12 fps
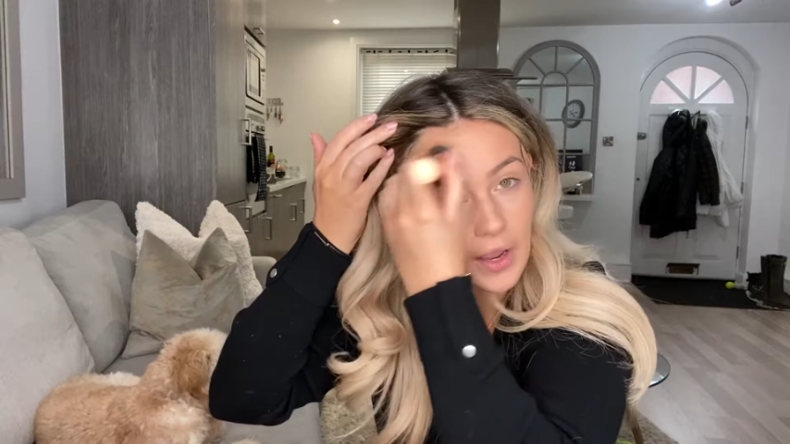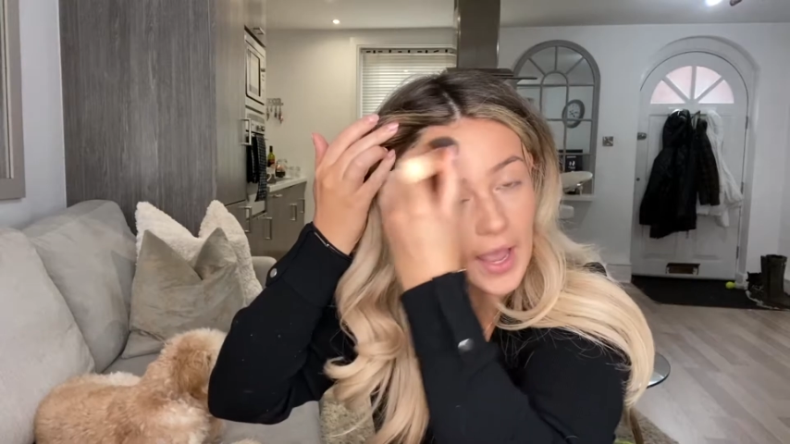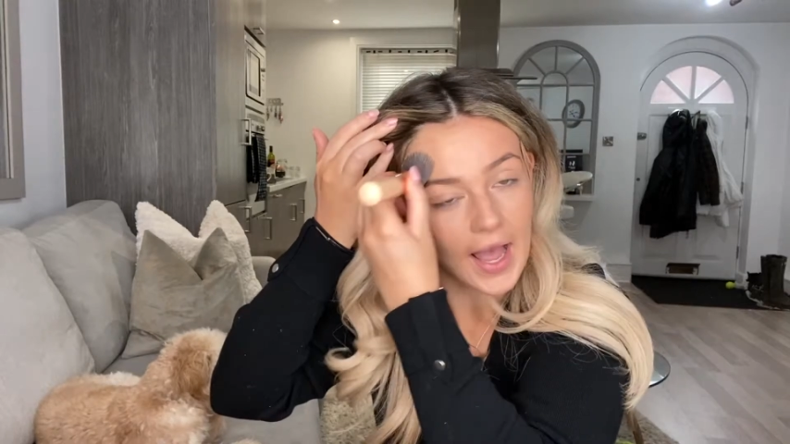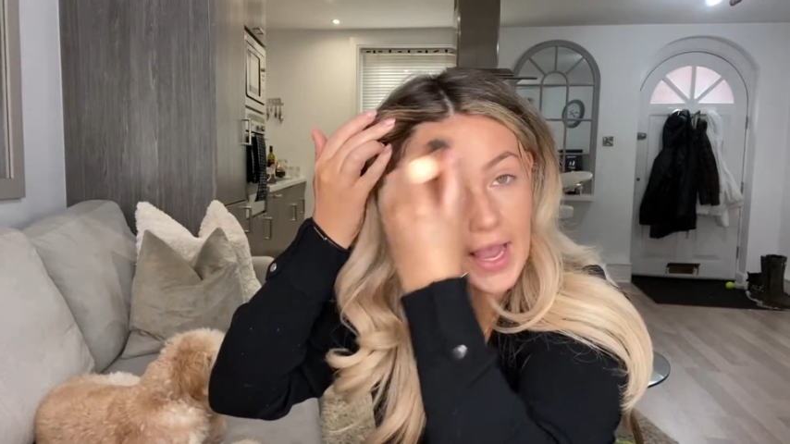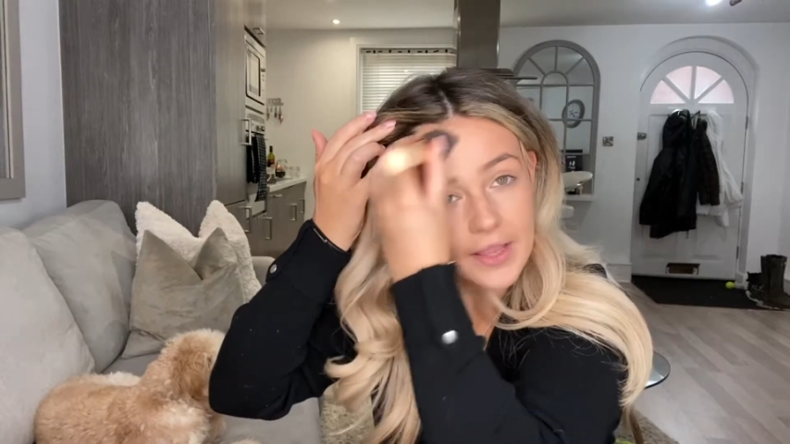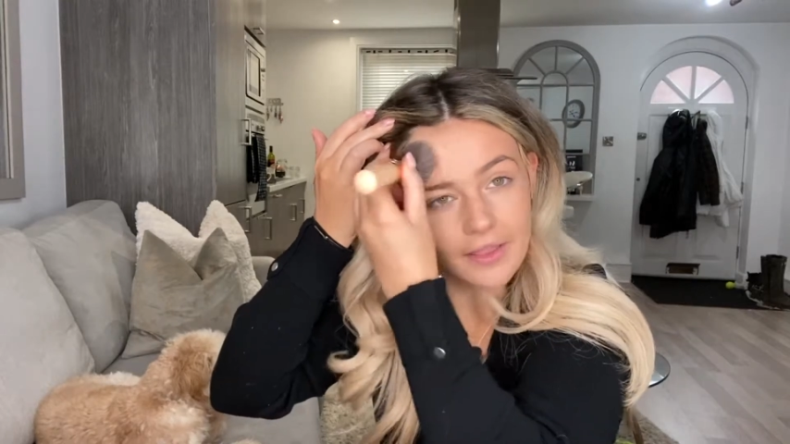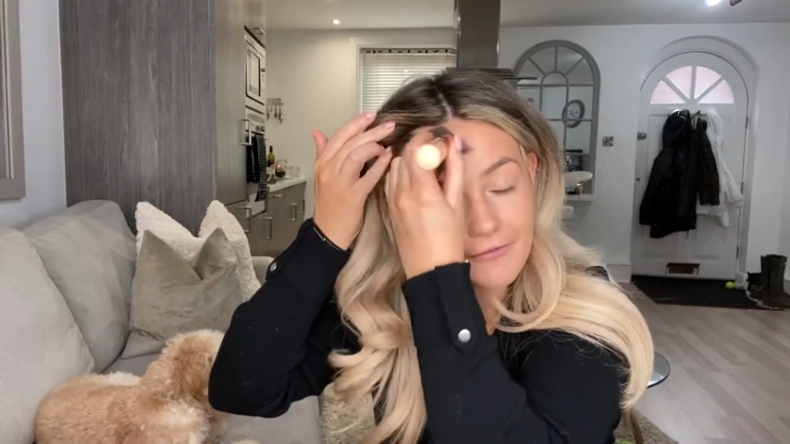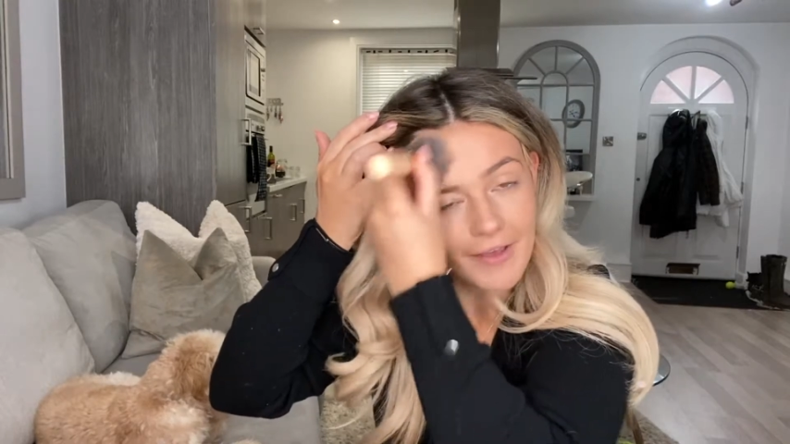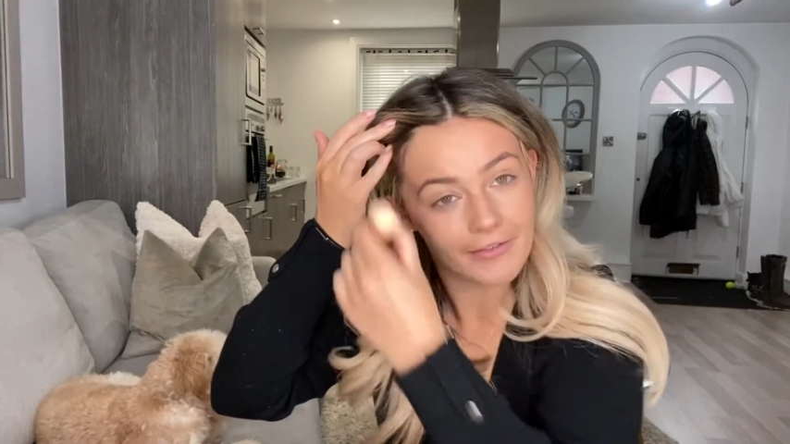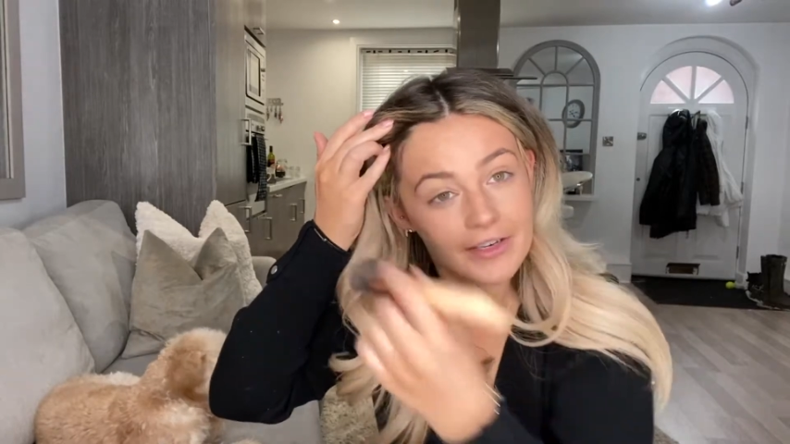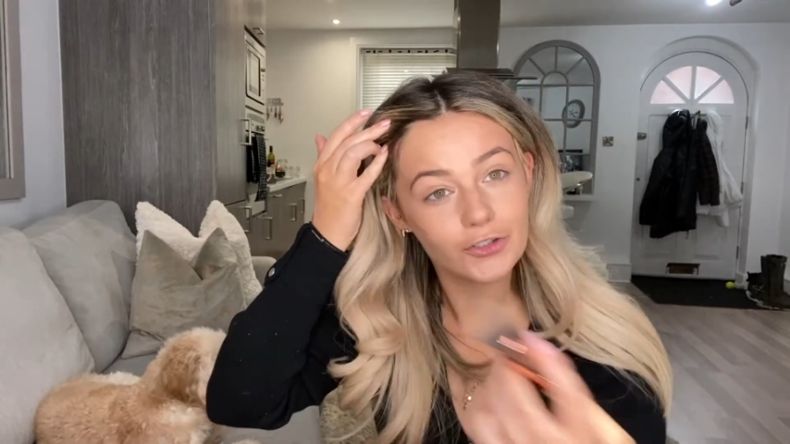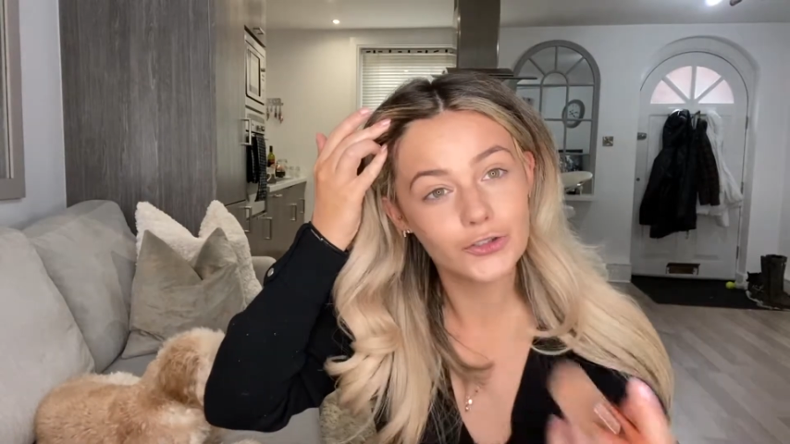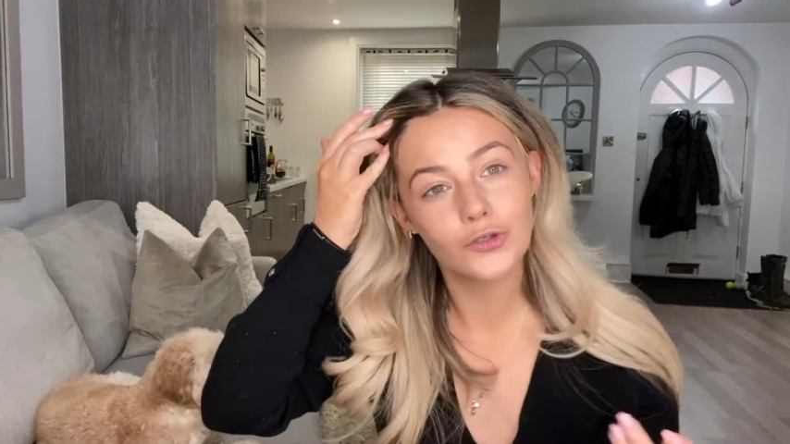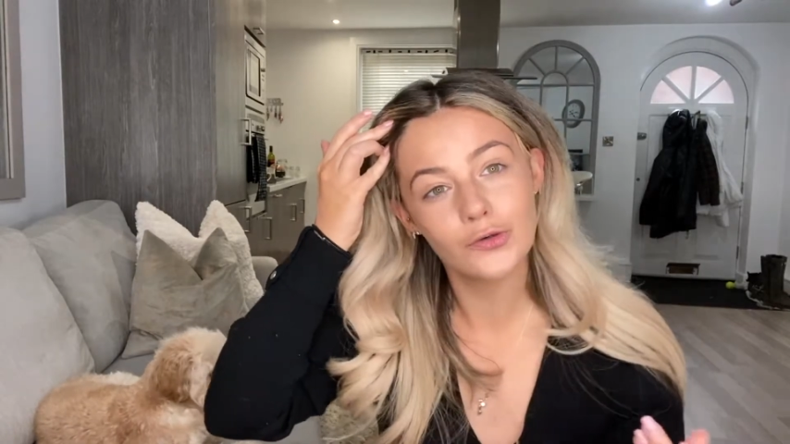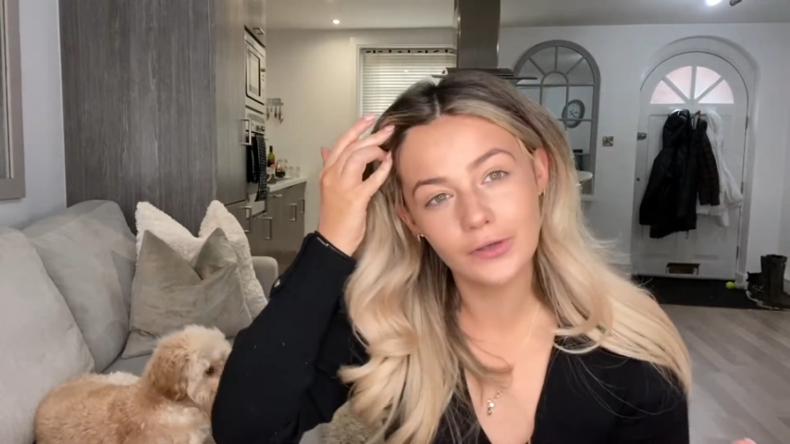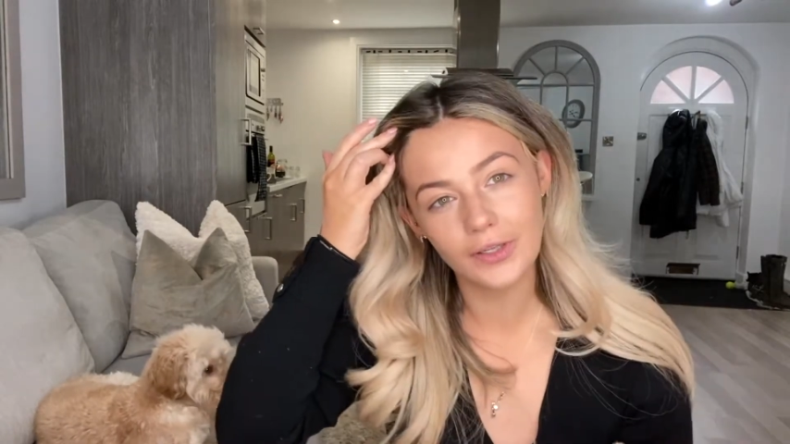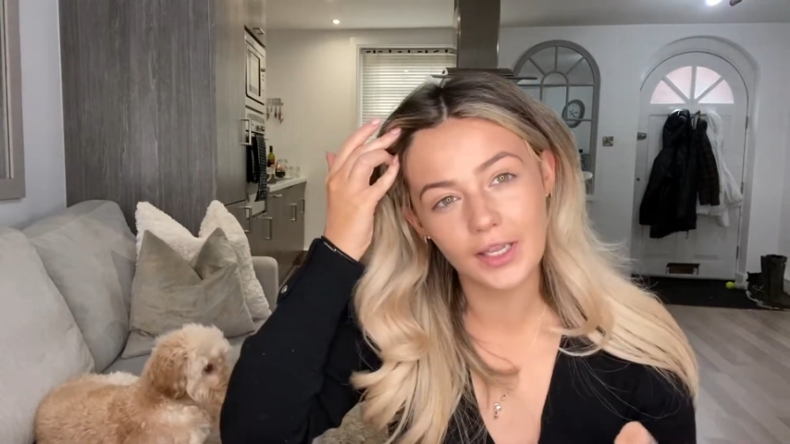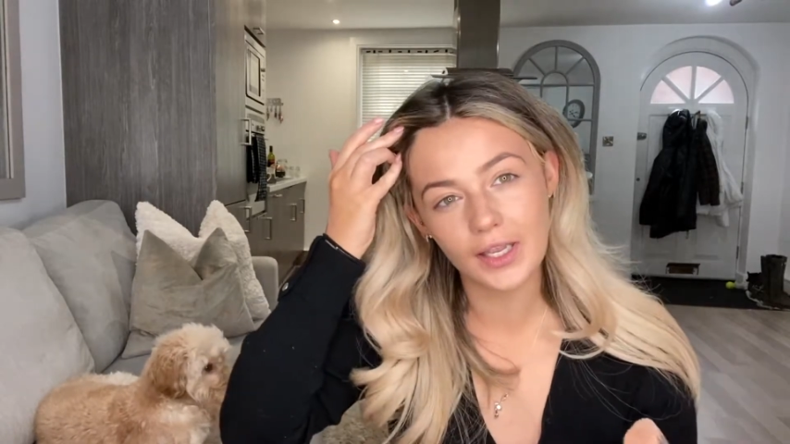either very
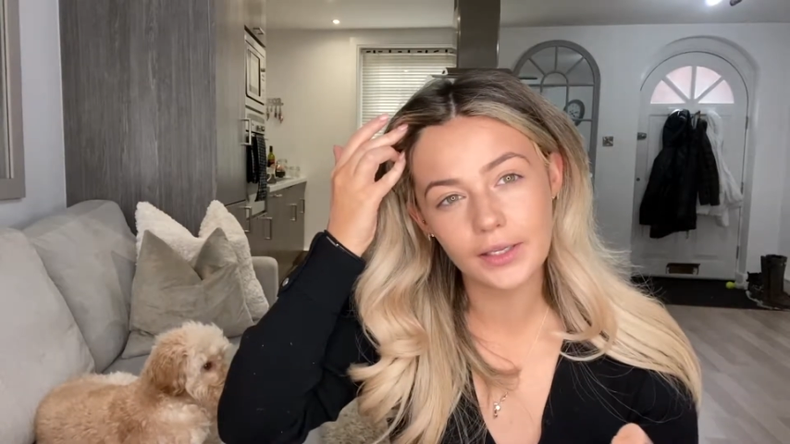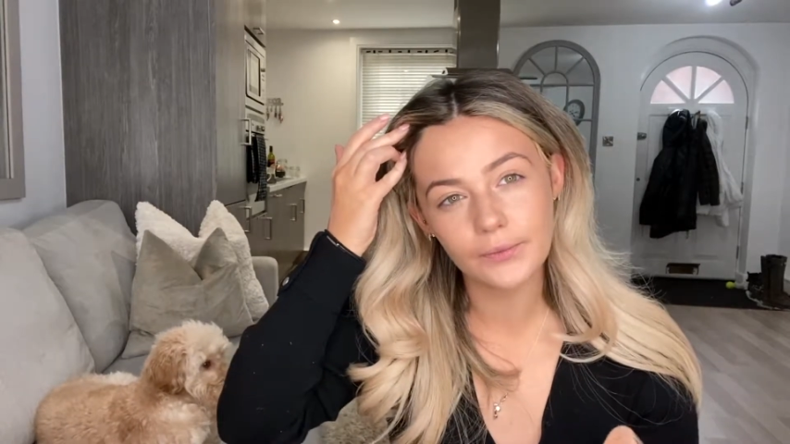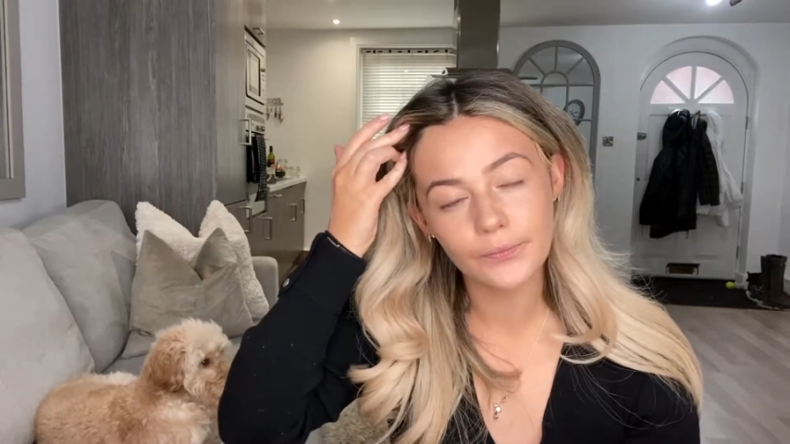chalky